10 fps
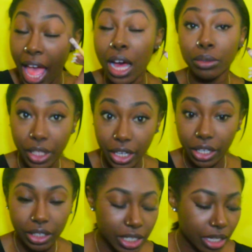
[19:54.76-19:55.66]
out
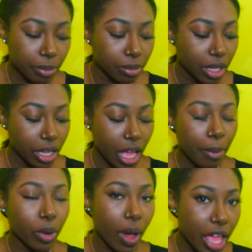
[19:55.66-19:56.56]
there. Because I'm
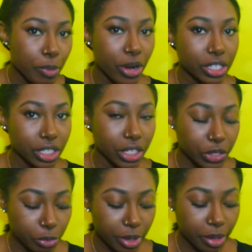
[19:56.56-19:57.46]
a quiet person a
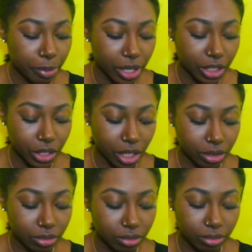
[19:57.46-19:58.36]
little bit. But, you
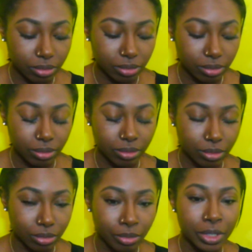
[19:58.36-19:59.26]
know,
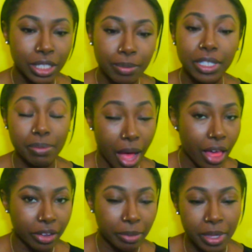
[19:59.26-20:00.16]
when something's
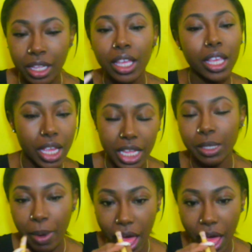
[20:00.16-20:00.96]
bothering me, it's